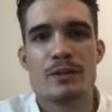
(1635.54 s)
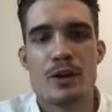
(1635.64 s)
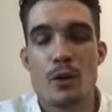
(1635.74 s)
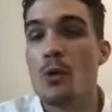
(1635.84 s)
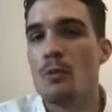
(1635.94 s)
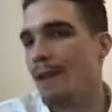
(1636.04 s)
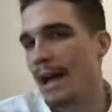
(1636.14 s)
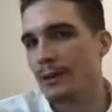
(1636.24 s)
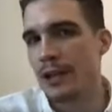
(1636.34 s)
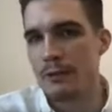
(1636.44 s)
all
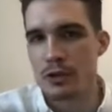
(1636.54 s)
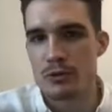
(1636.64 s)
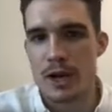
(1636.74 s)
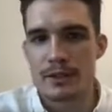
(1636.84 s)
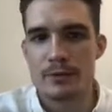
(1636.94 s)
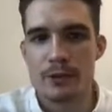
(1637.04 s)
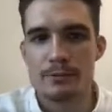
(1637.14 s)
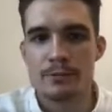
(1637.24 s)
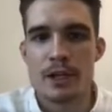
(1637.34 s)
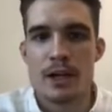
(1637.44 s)
males having the right to vote.
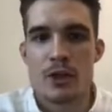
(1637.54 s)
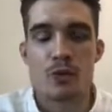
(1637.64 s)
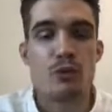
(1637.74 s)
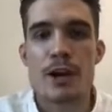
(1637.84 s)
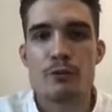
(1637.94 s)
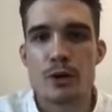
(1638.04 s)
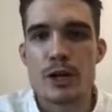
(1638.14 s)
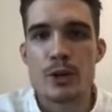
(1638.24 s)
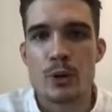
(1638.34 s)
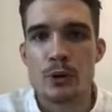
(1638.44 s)
The right of
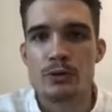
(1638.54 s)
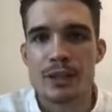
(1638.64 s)
recall,